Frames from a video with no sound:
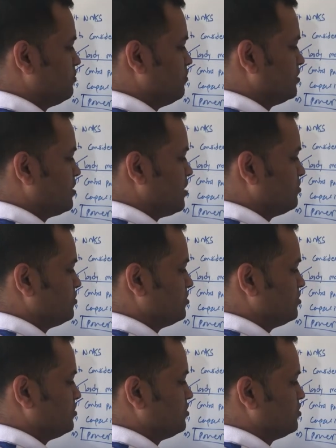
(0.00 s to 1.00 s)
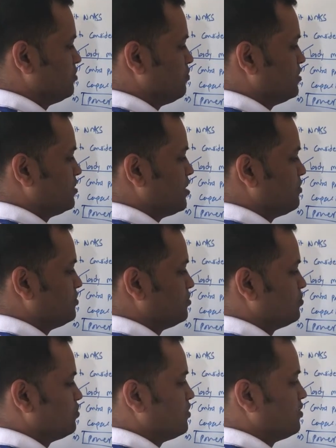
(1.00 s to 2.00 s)
1000,
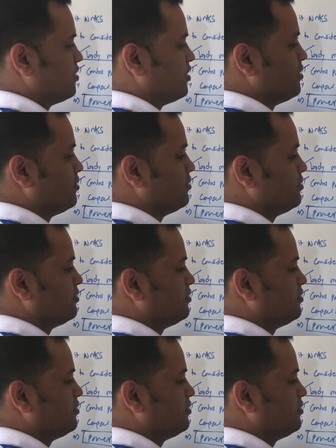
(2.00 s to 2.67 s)
1200,